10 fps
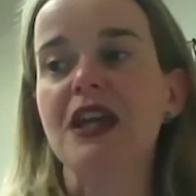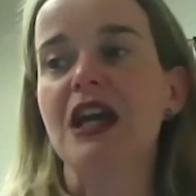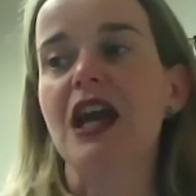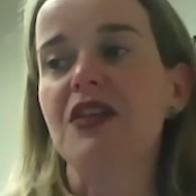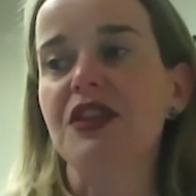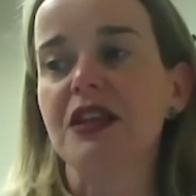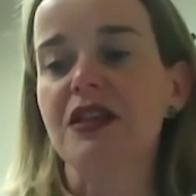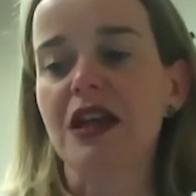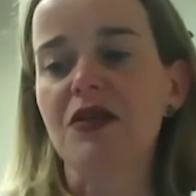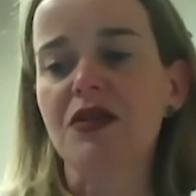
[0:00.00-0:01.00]
I, I think
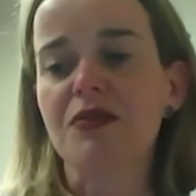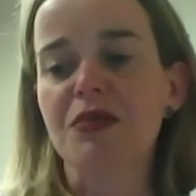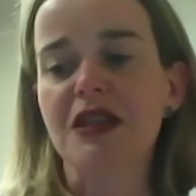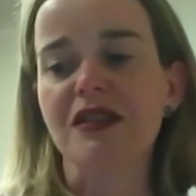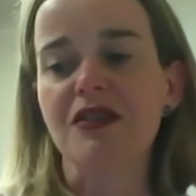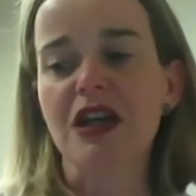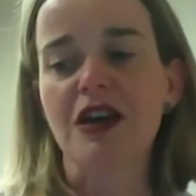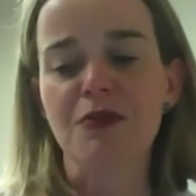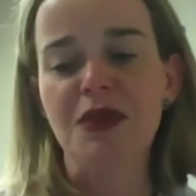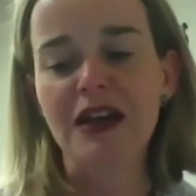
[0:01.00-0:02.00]
the other piece of,
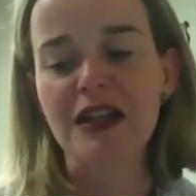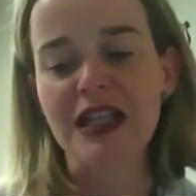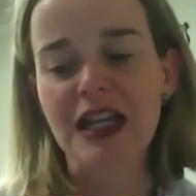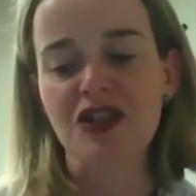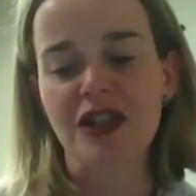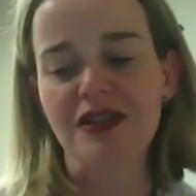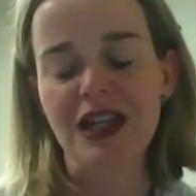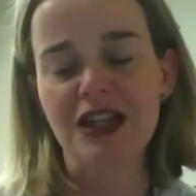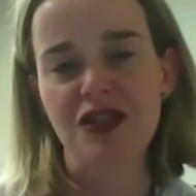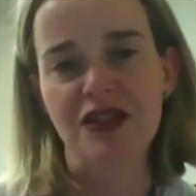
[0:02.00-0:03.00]
about attention is
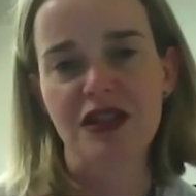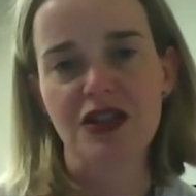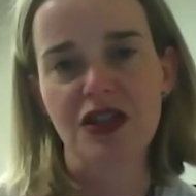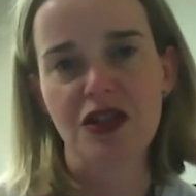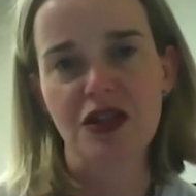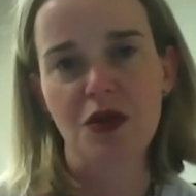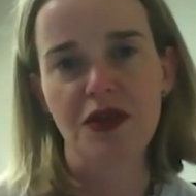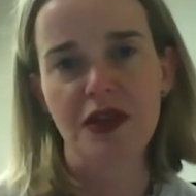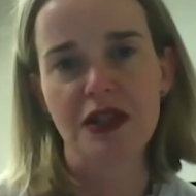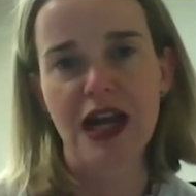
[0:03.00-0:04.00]
not just the to-do
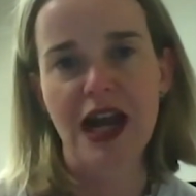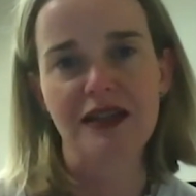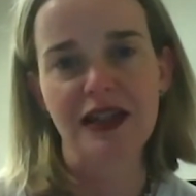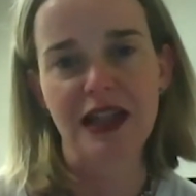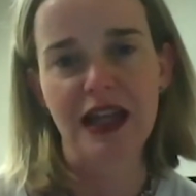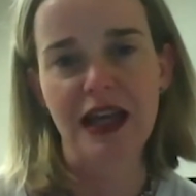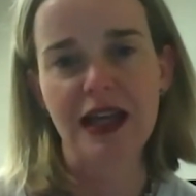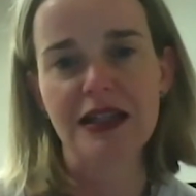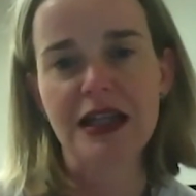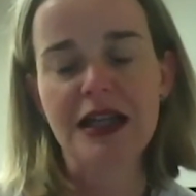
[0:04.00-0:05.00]
and the task at
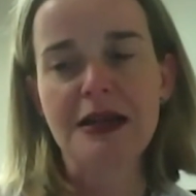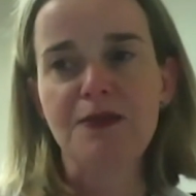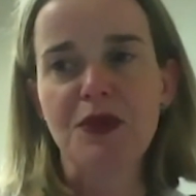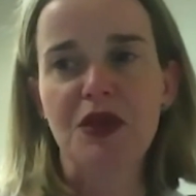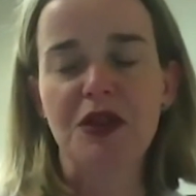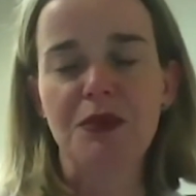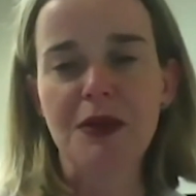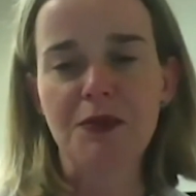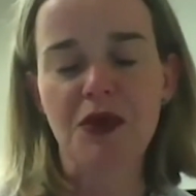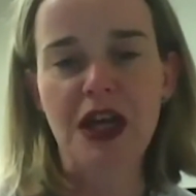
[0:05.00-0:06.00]
hand, but the
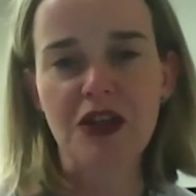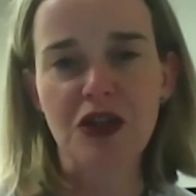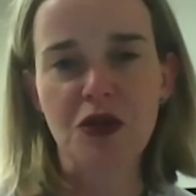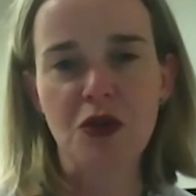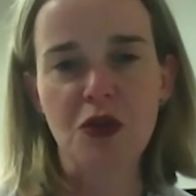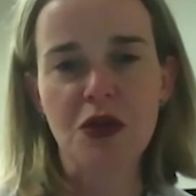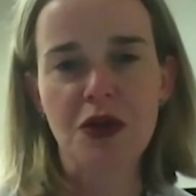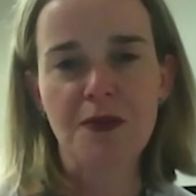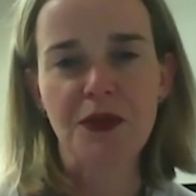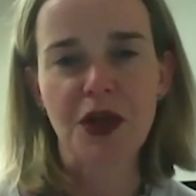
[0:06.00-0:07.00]
people that you
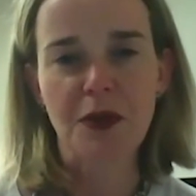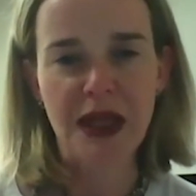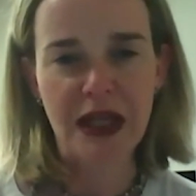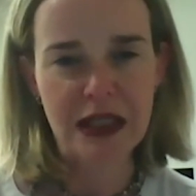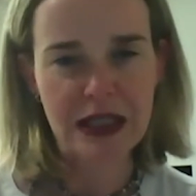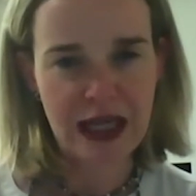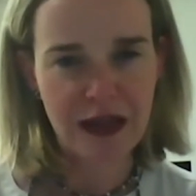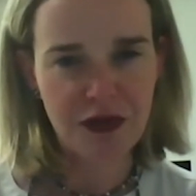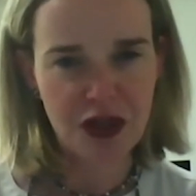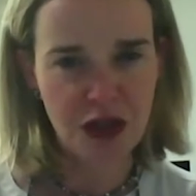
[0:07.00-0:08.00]
are being
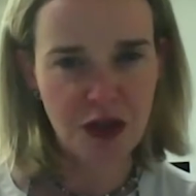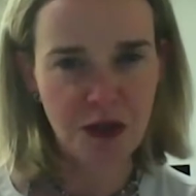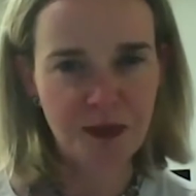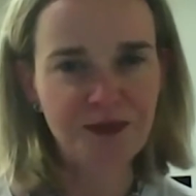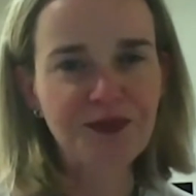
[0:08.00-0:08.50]
attentive to.